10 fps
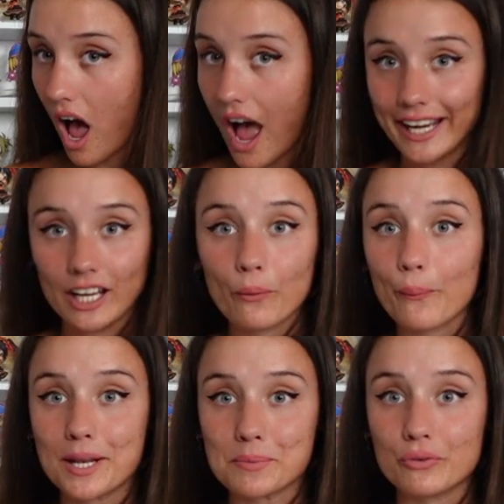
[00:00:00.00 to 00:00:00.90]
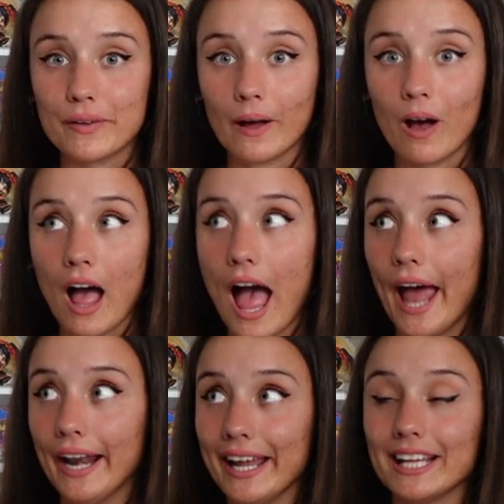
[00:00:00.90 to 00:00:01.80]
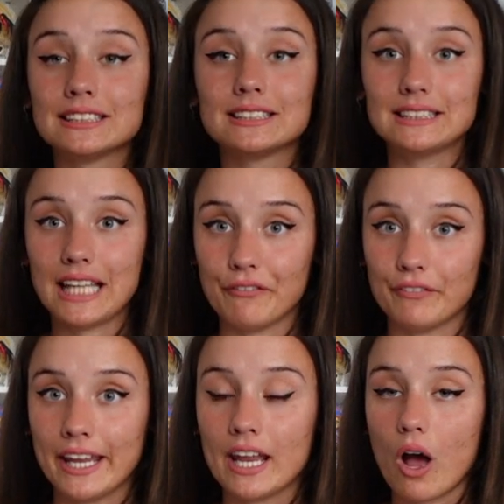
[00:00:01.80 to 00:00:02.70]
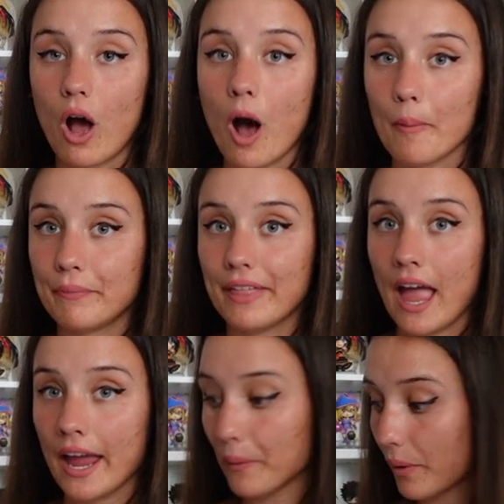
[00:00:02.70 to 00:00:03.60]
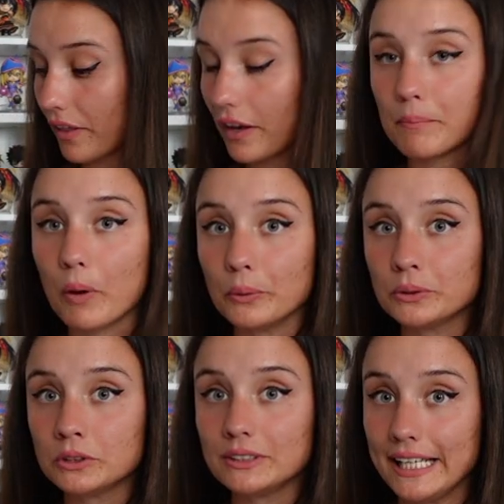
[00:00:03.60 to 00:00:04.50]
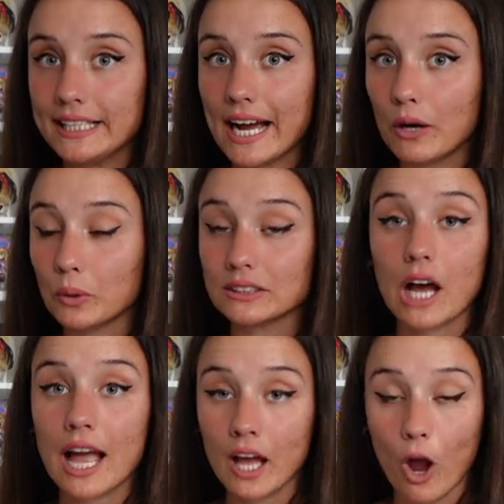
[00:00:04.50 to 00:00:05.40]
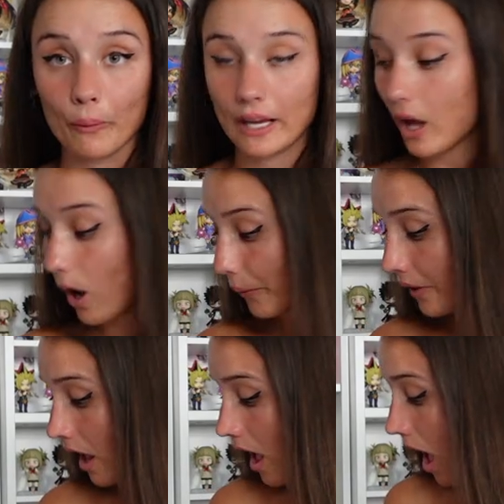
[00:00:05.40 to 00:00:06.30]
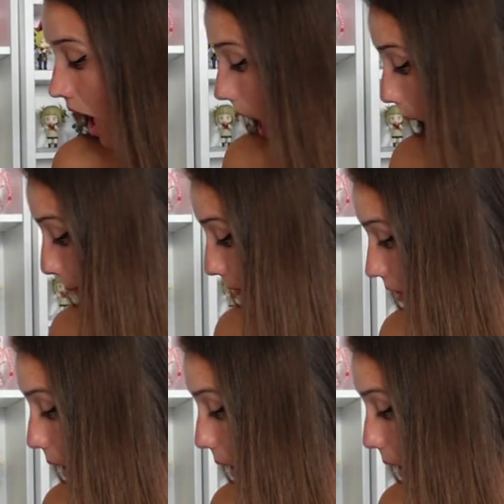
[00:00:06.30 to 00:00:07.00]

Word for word: an incredible figure and it is definitely up there in one of the most detailed ones that I currently own. Um, so